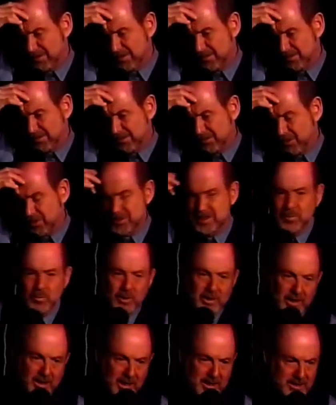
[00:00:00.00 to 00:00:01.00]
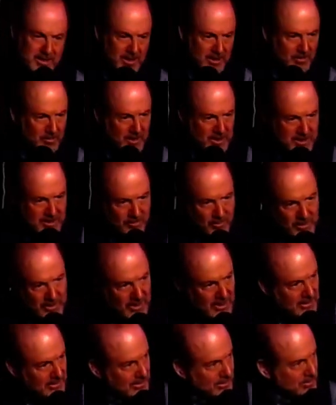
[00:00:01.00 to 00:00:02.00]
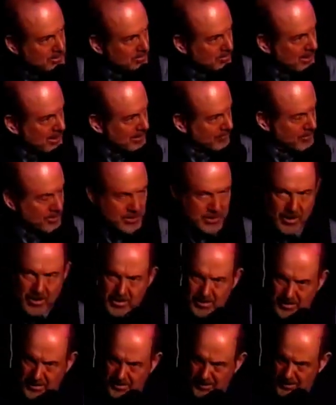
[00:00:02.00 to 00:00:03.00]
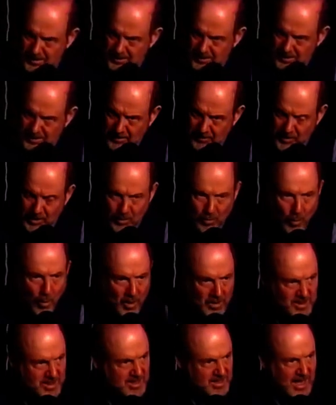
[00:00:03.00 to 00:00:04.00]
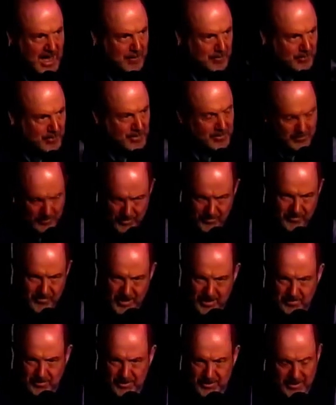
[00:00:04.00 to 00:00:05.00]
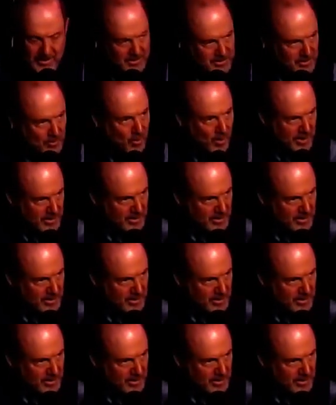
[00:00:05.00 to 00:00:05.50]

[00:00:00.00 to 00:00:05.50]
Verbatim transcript: Of course, inwardly, I said to myself, What the hell, are you some kind of a jerk? I mean, one sap her family is quite